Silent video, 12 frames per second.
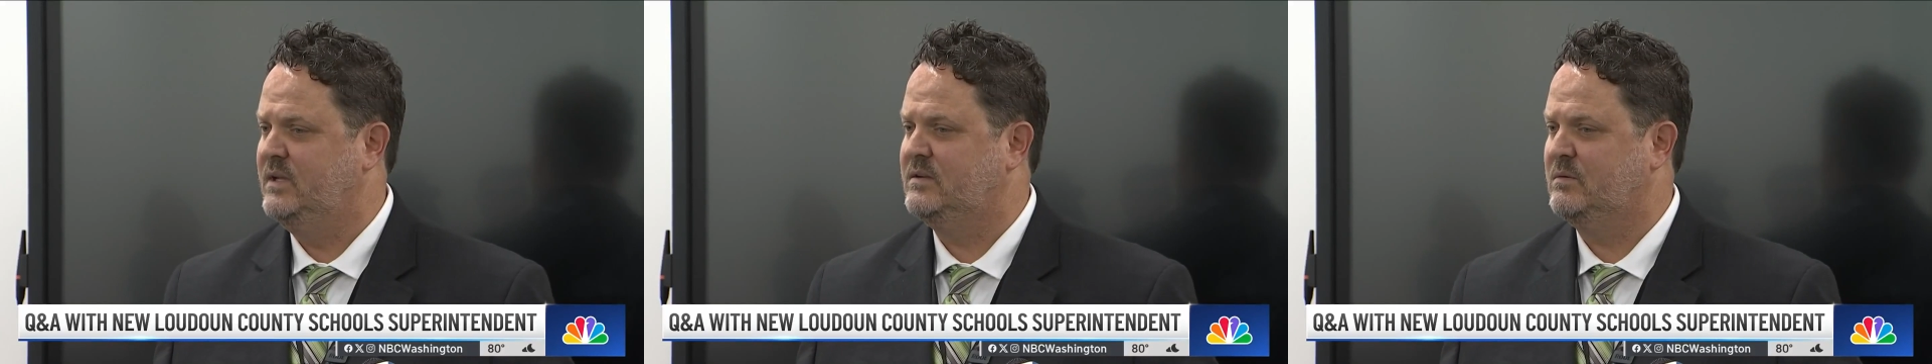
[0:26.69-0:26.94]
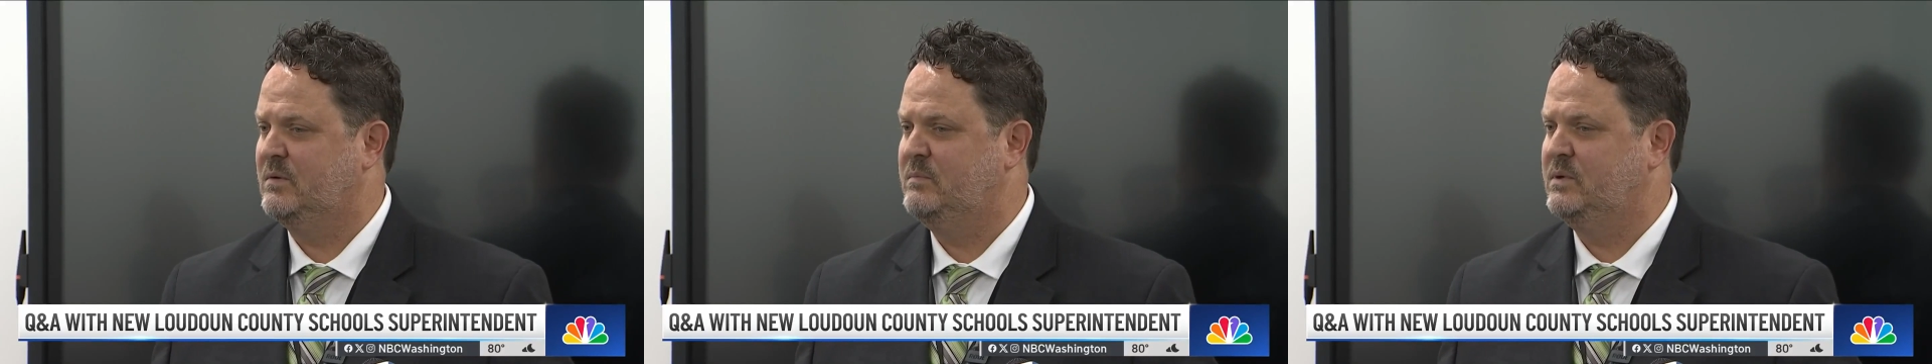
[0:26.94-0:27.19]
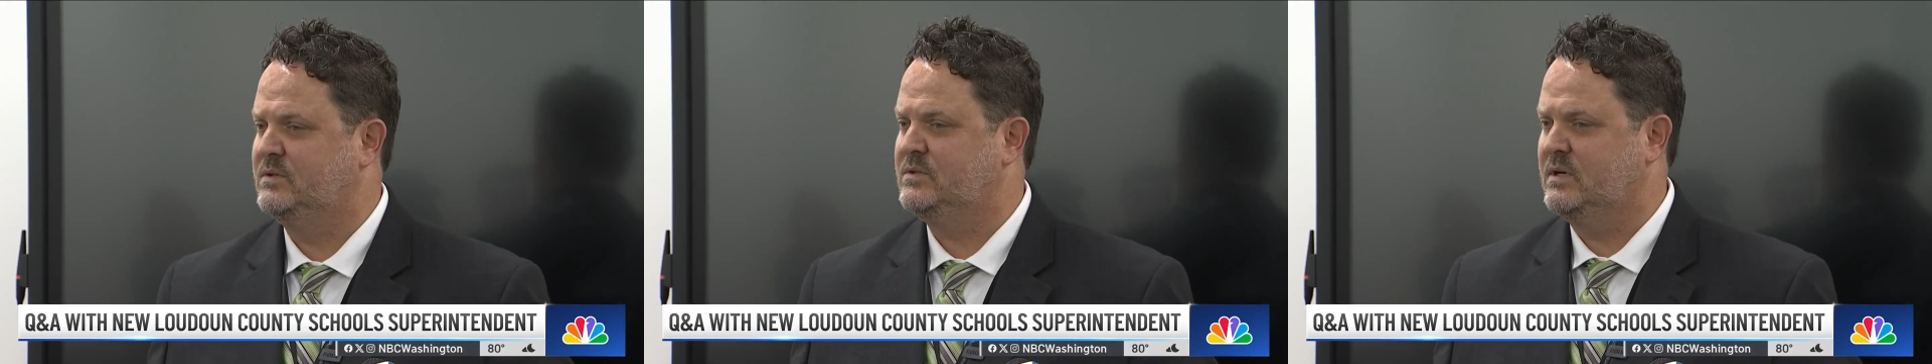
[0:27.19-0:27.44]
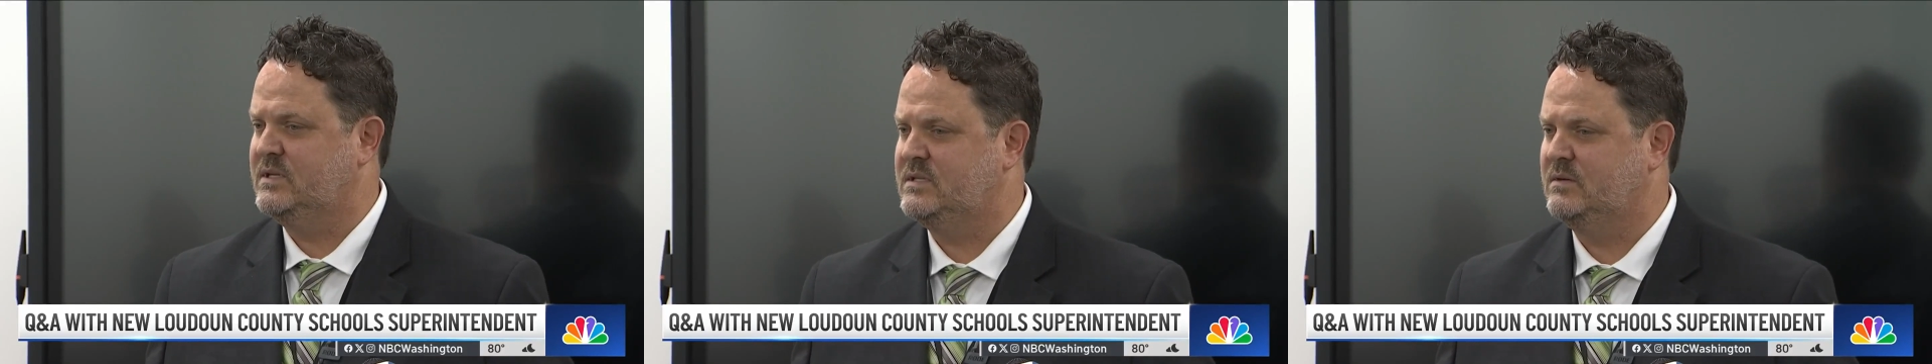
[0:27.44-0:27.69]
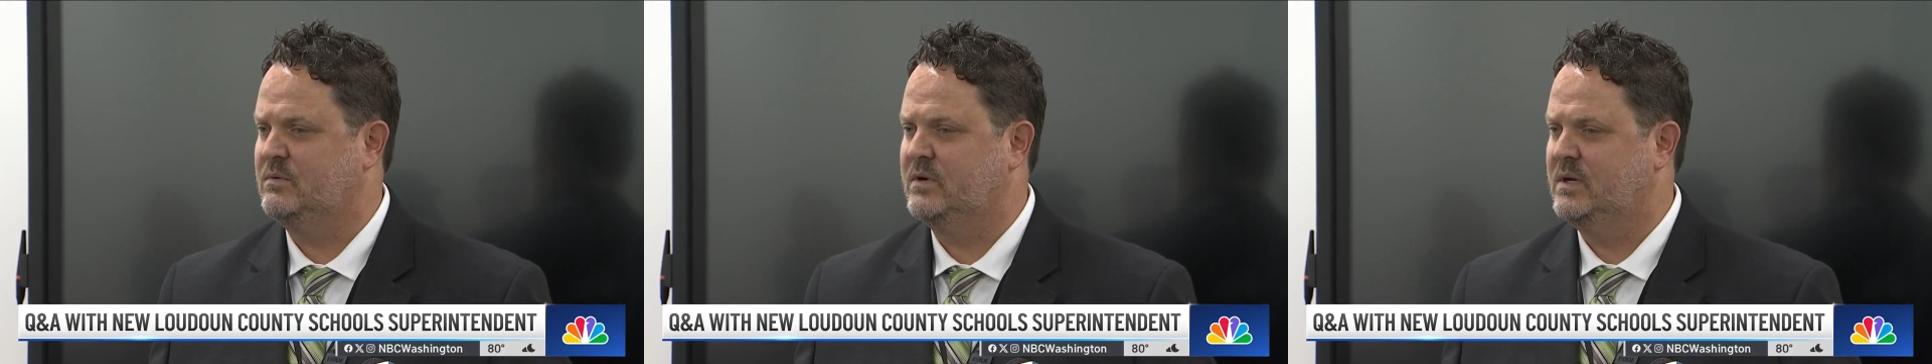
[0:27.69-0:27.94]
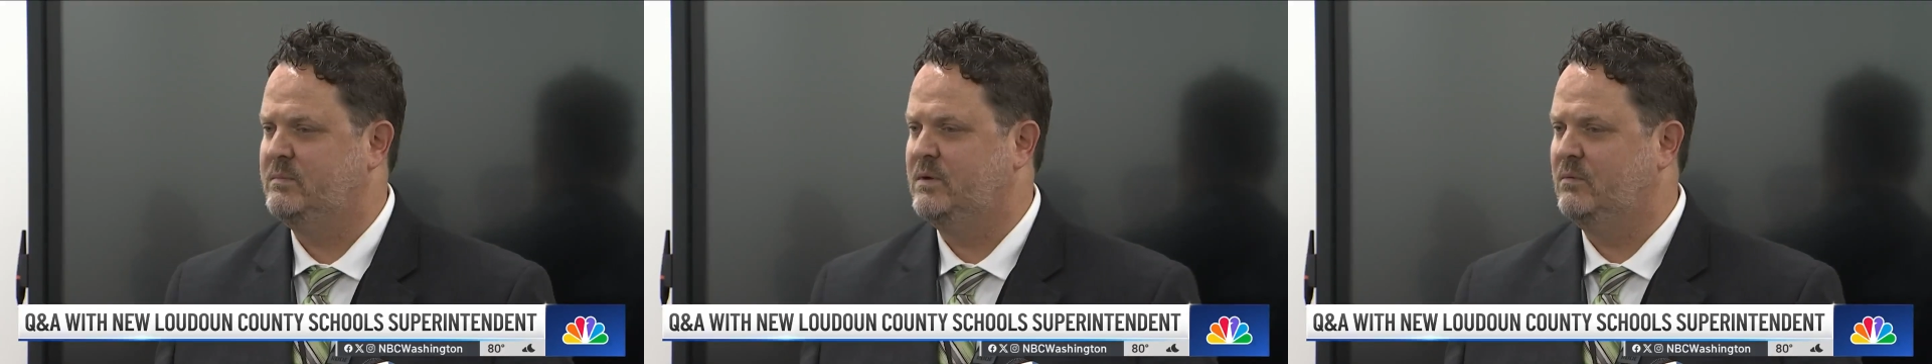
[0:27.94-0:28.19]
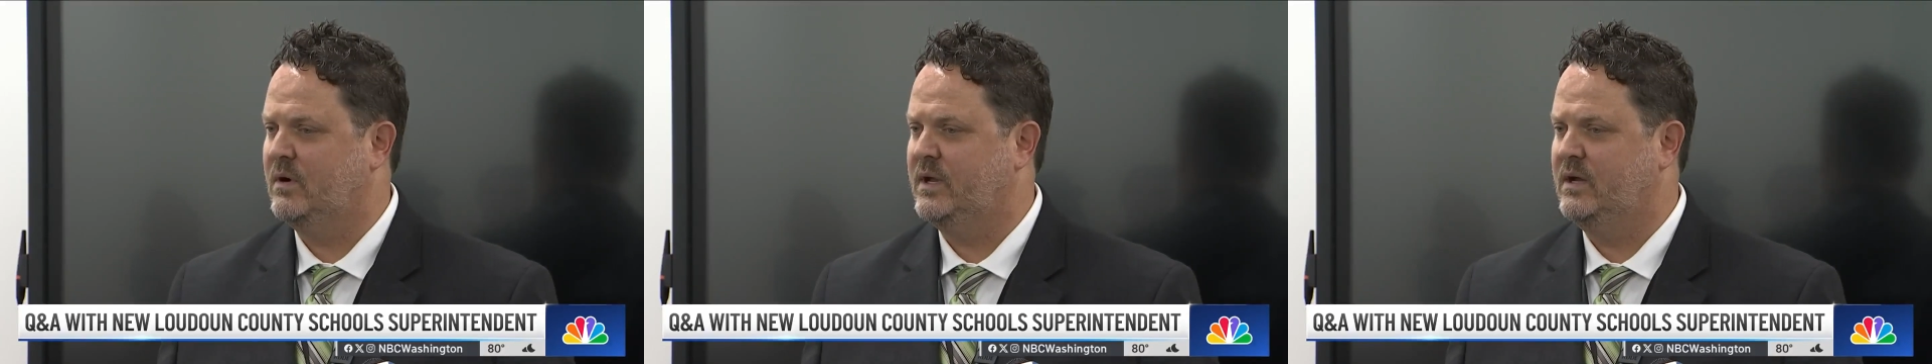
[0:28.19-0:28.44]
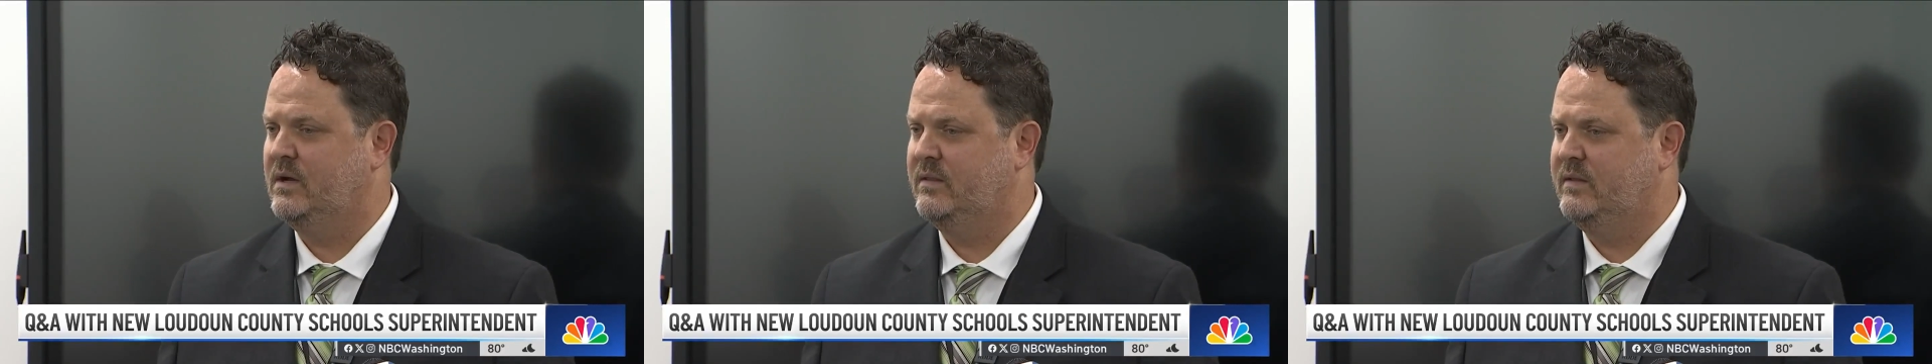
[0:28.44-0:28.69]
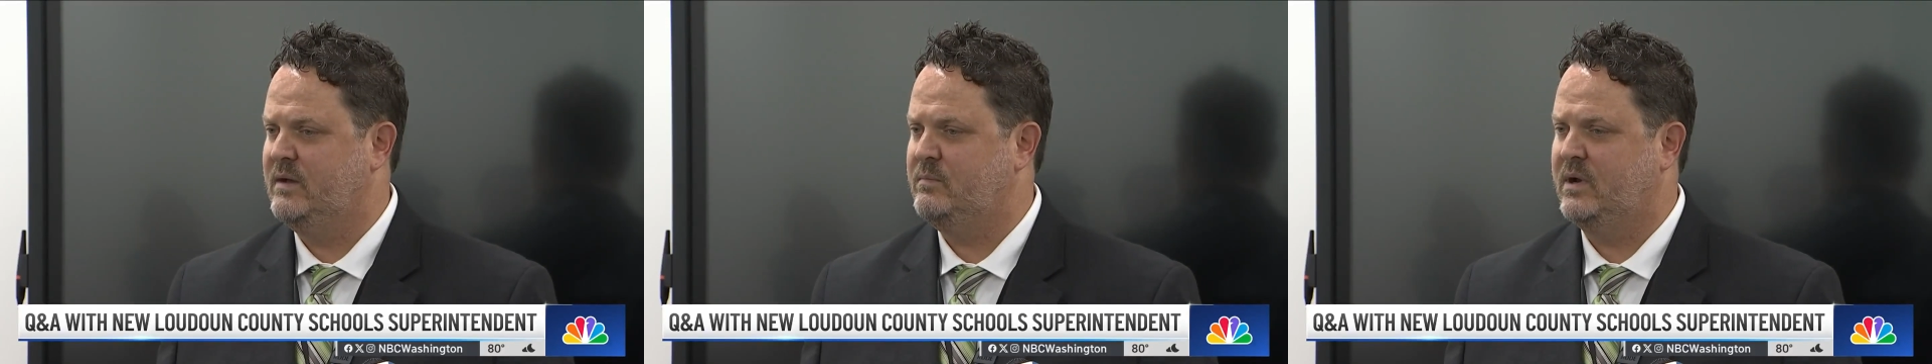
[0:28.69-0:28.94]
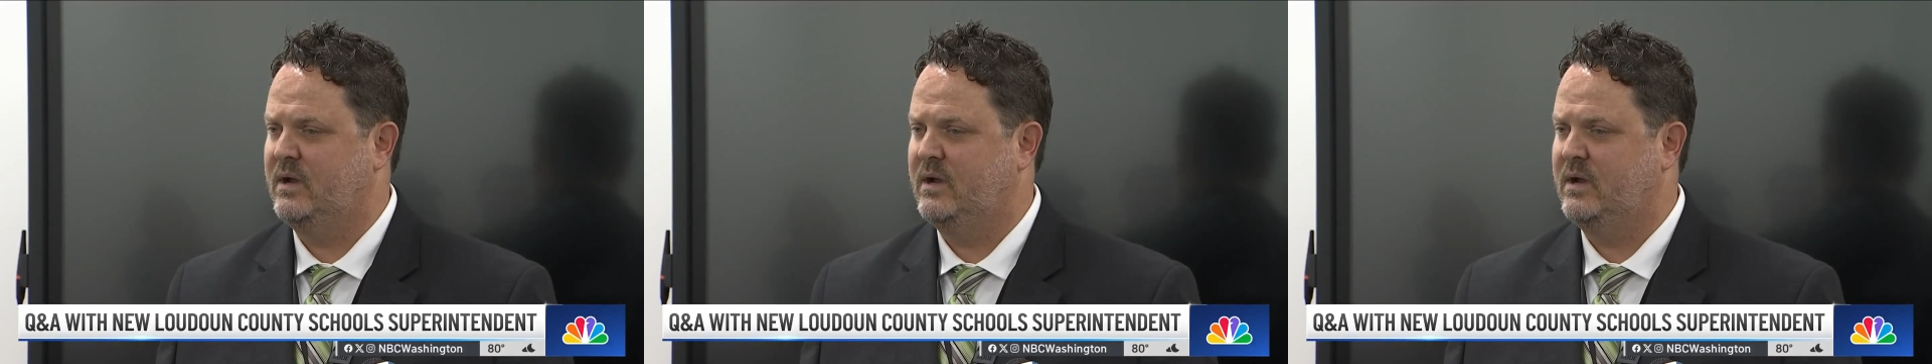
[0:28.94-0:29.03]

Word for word: need to rebuild trust, and we're going to be working on that.